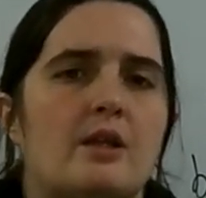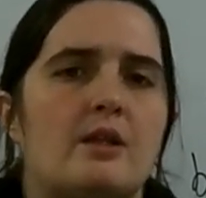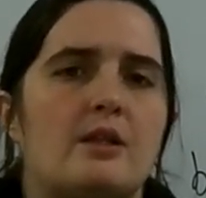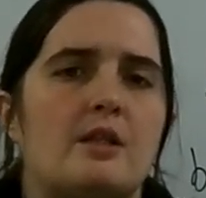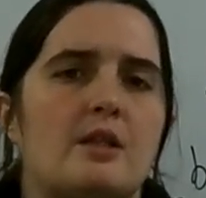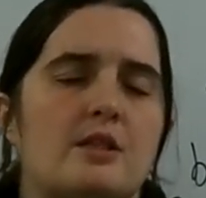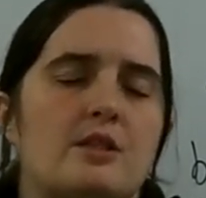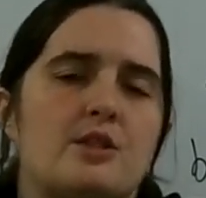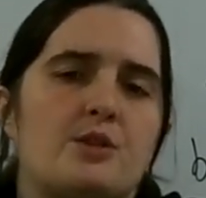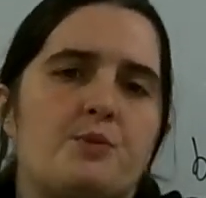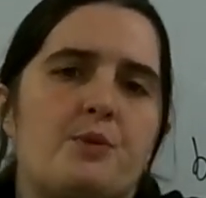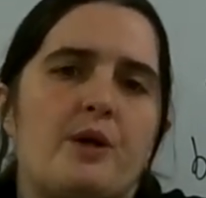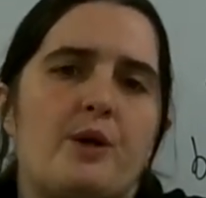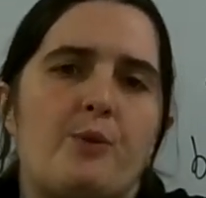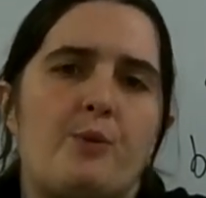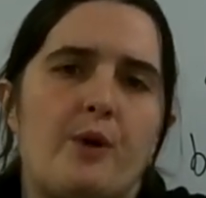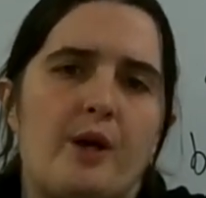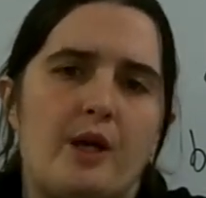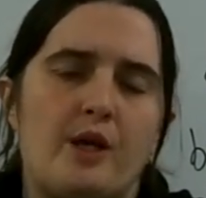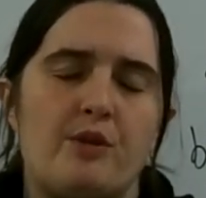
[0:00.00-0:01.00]
This is where
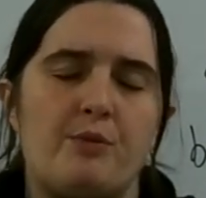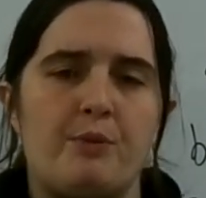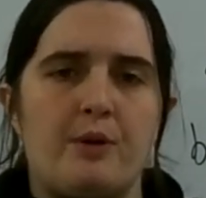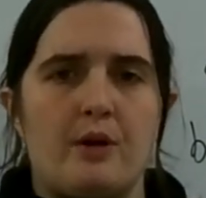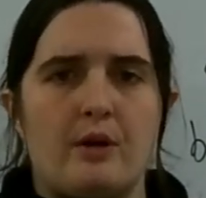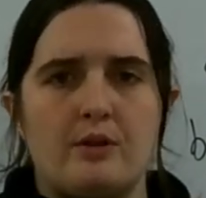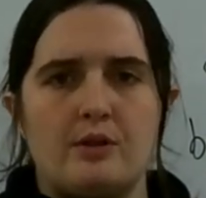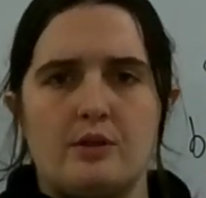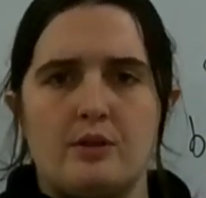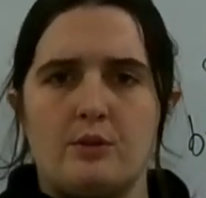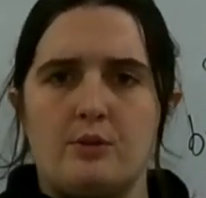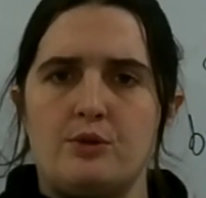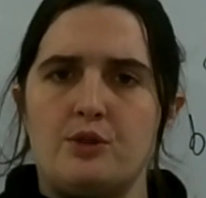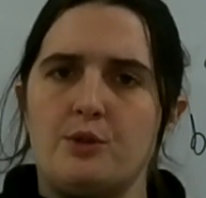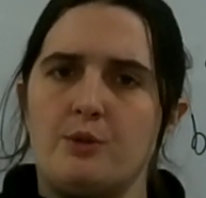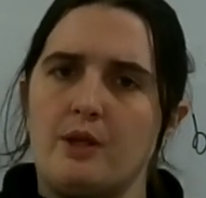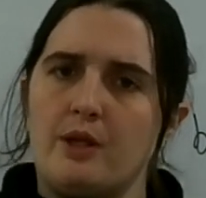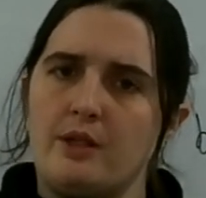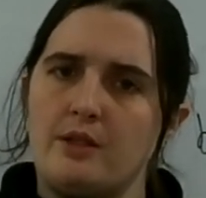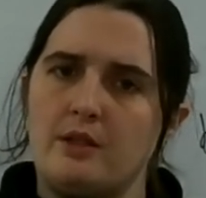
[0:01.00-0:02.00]
wave particle
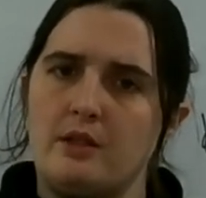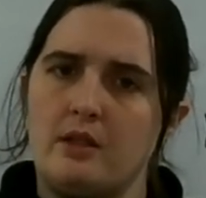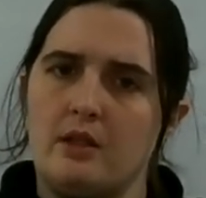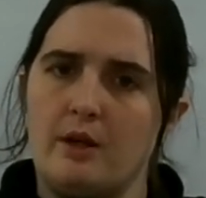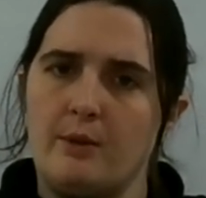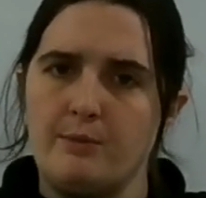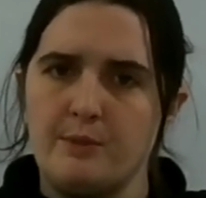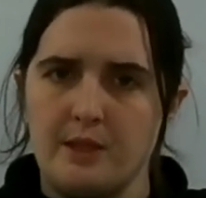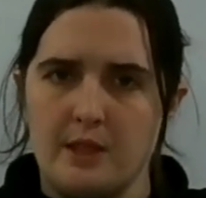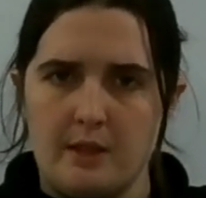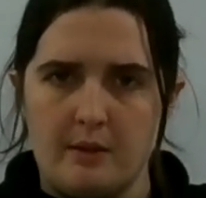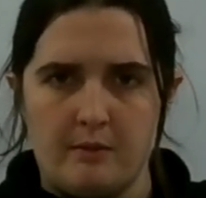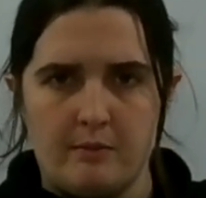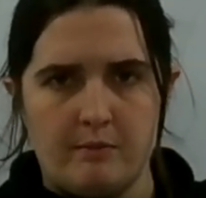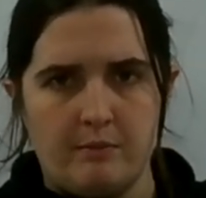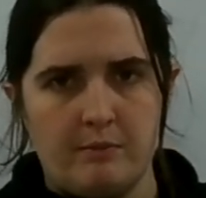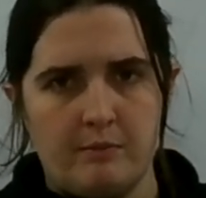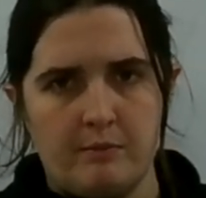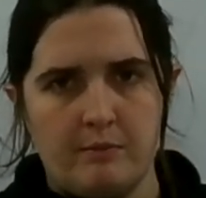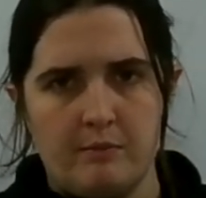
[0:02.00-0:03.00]
duality comes in,